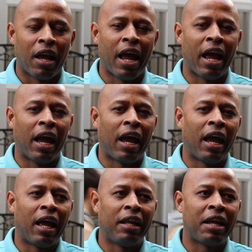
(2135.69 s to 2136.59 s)

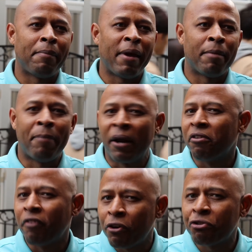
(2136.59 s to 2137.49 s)
and they made a
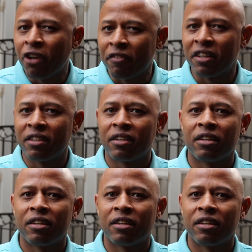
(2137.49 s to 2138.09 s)
better version of it.